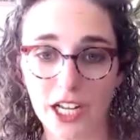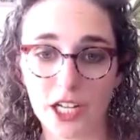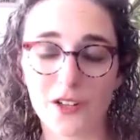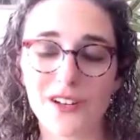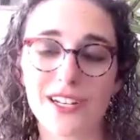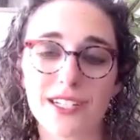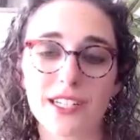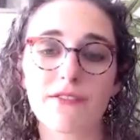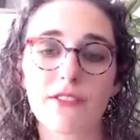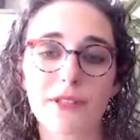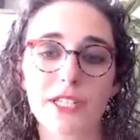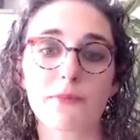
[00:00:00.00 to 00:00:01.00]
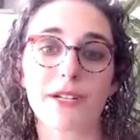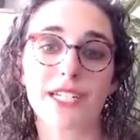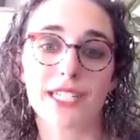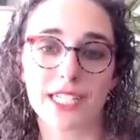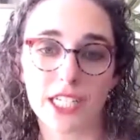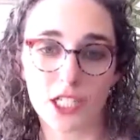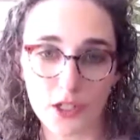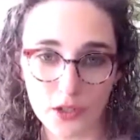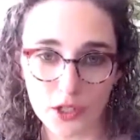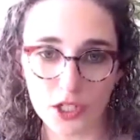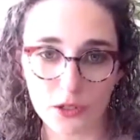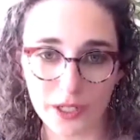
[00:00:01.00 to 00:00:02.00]
You need to give them the space to get
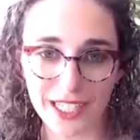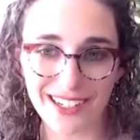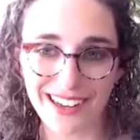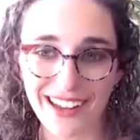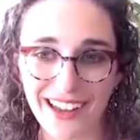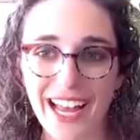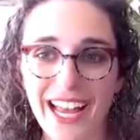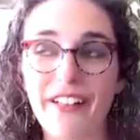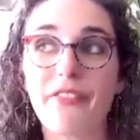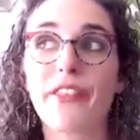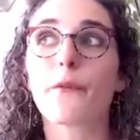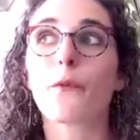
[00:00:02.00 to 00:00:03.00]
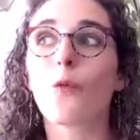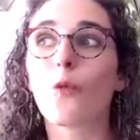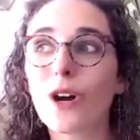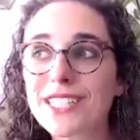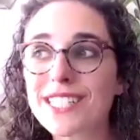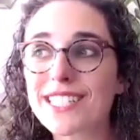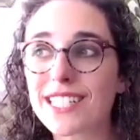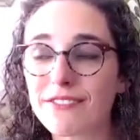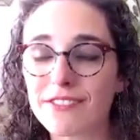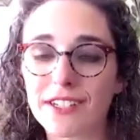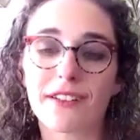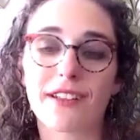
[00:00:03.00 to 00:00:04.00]
used to it. And then once they've
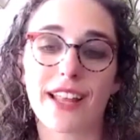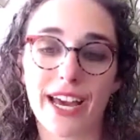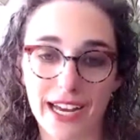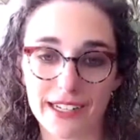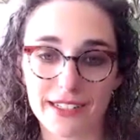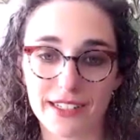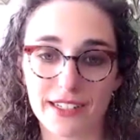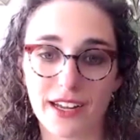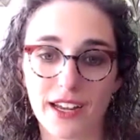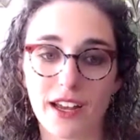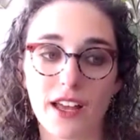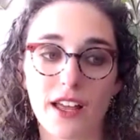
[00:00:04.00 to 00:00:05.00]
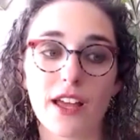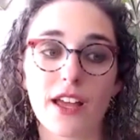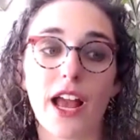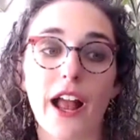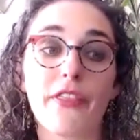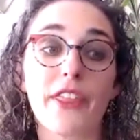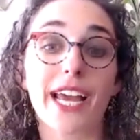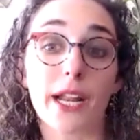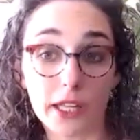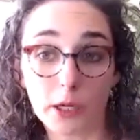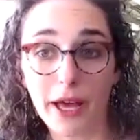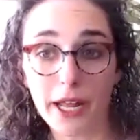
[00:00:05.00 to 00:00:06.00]
done that and they get a
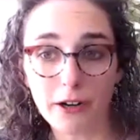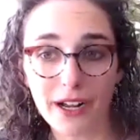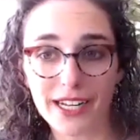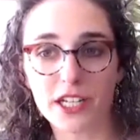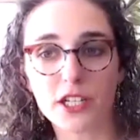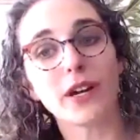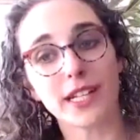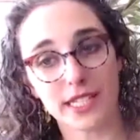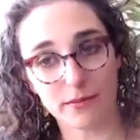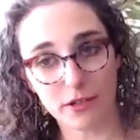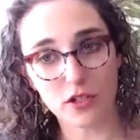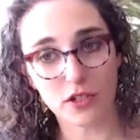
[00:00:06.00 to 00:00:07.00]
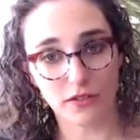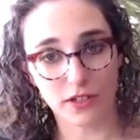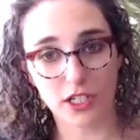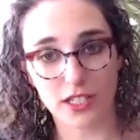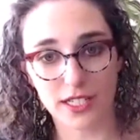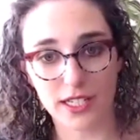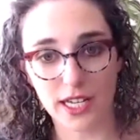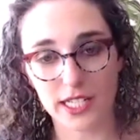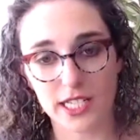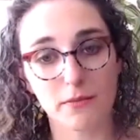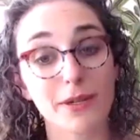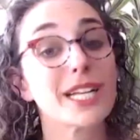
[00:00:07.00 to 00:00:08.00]
little better at it, you get some of those efficiency
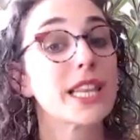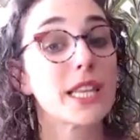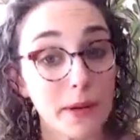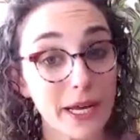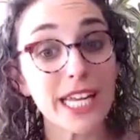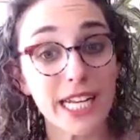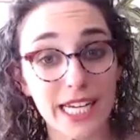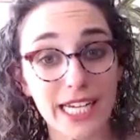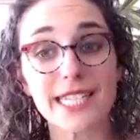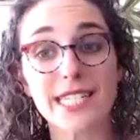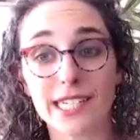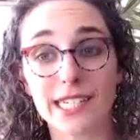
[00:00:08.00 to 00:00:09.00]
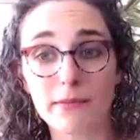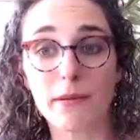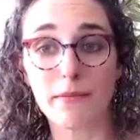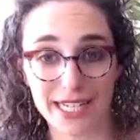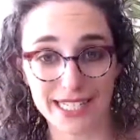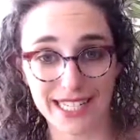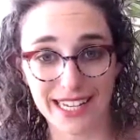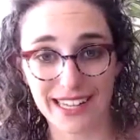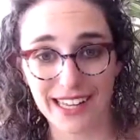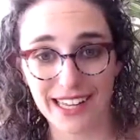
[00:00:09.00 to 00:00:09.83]
gains. But at the beginning, it's going to be messy.